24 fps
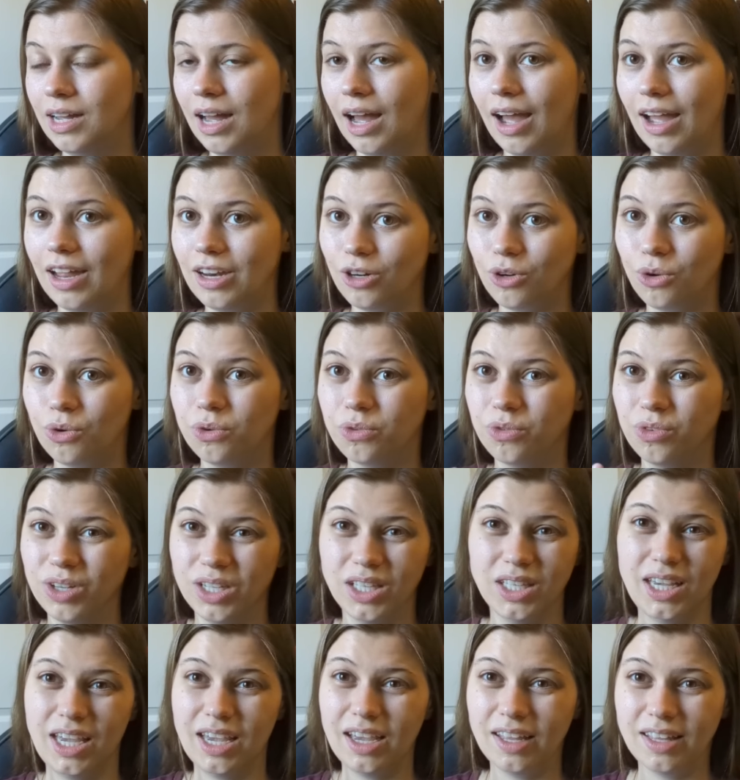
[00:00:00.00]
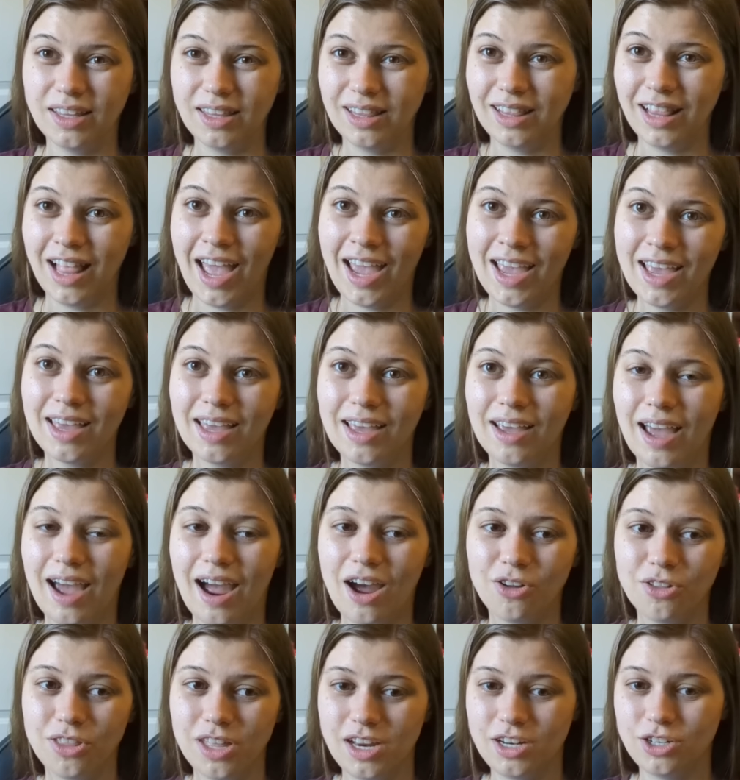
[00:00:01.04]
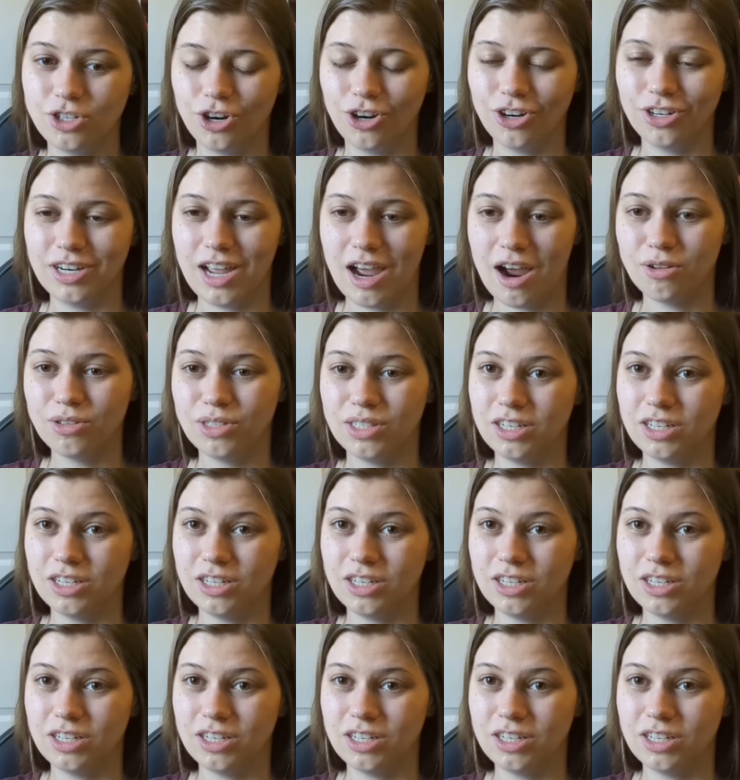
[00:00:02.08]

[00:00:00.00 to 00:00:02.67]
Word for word: I don't really like how they turned out,